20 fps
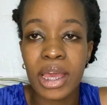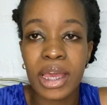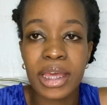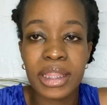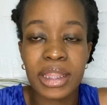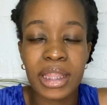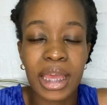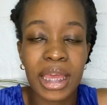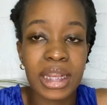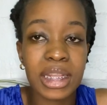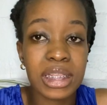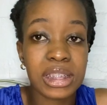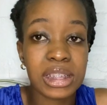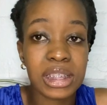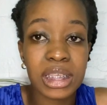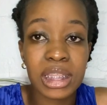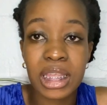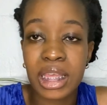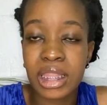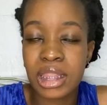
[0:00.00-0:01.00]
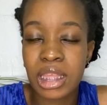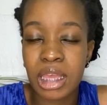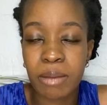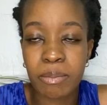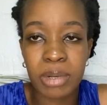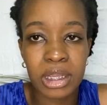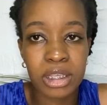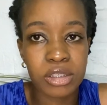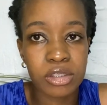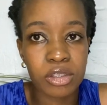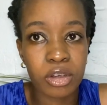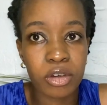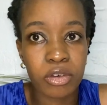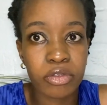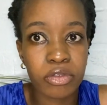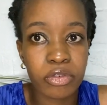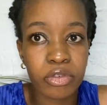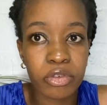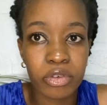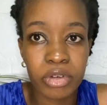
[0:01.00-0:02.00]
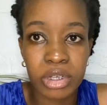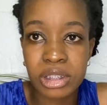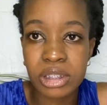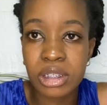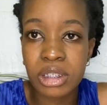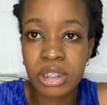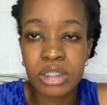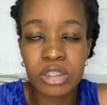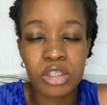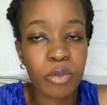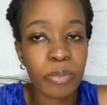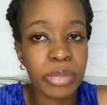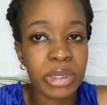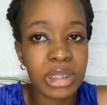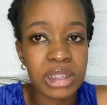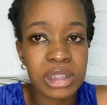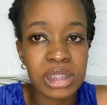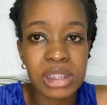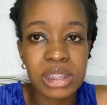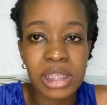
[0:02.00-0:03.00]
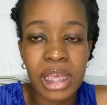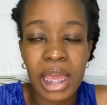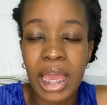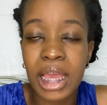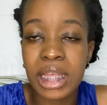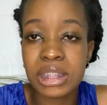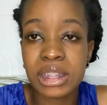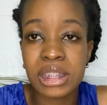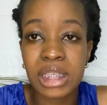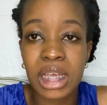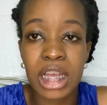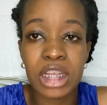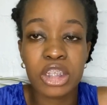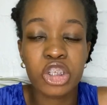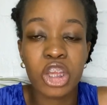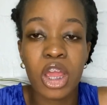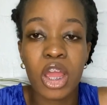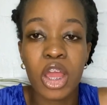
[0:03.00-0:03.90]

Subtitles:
that it's either at their place of residence or business, and such